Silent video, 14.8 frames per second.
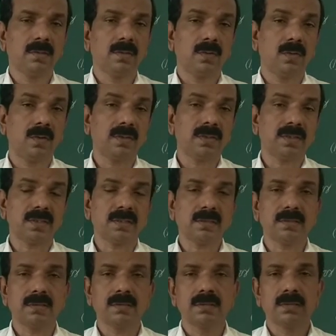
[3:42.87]

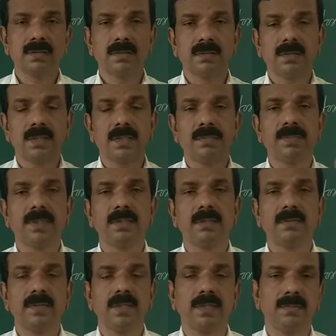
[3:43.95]
causes the
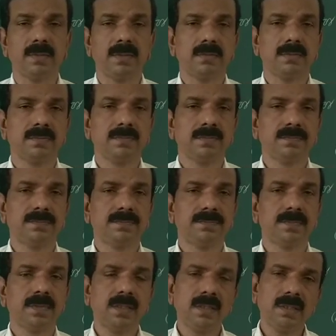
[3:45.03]
dependent variable
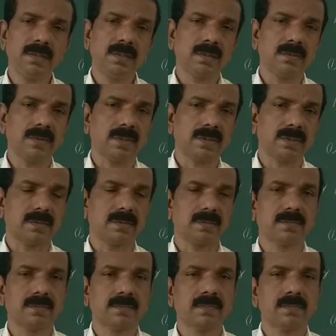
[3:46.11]
in each equation.